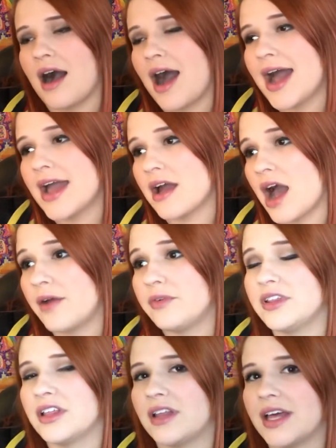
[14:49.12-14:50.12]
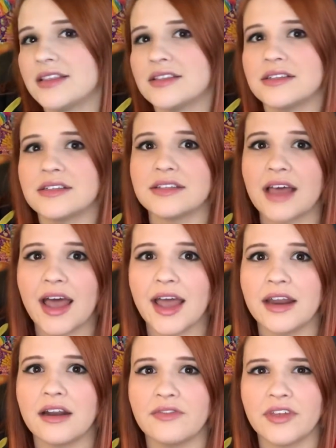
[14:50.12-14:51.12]
I really like the
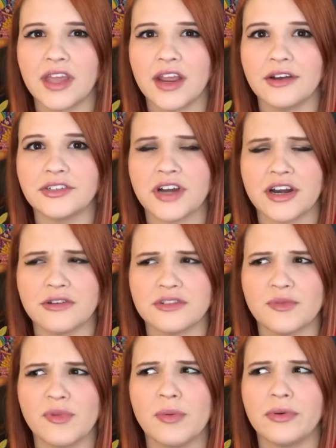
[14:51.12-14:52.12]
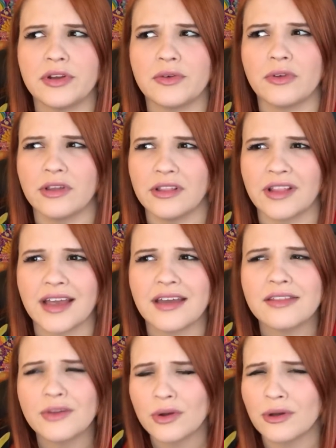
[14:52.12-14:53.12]
design of the character. I know some people didn't really like
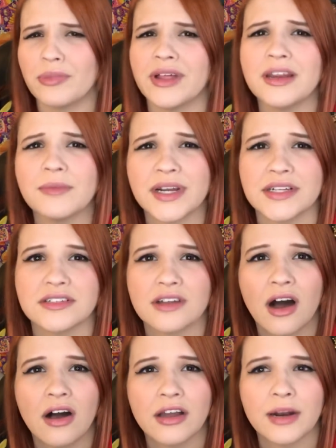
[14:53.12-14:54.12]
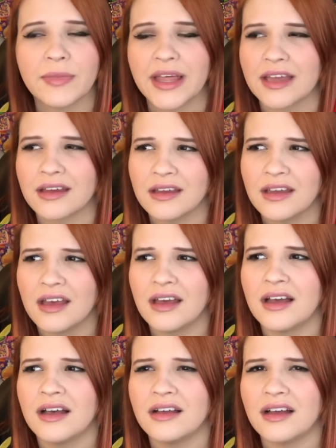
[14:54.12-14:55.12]
it and they were complaining about his tongue, and I'm like,
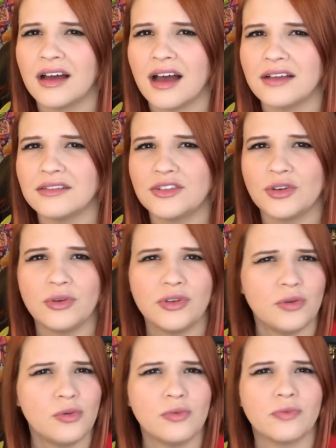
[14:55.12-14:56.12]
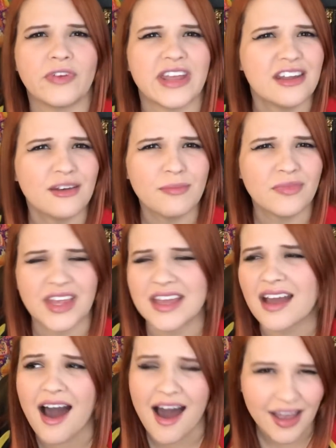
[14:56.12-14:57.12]
do you, Venom?
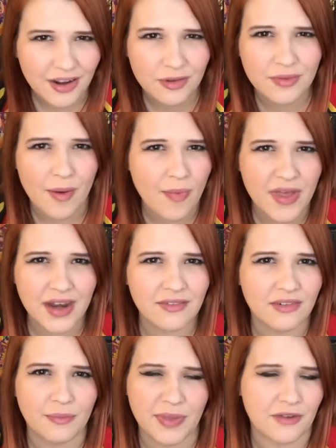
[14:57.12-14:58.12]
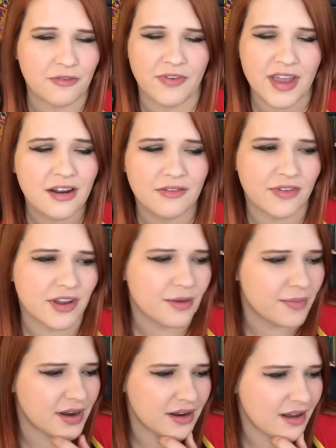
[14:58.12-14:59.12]
Like, I'm not even a big fan of
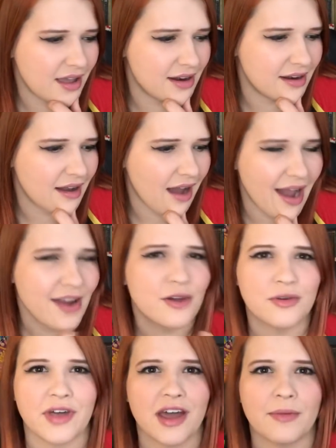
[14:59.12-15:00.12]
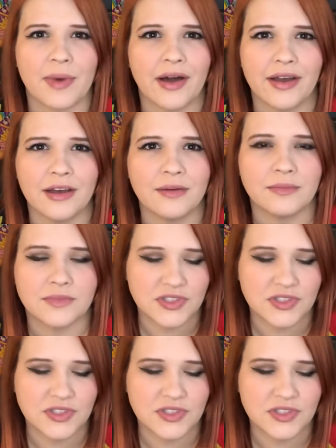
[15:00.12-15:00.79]
Venom, and I know that about him.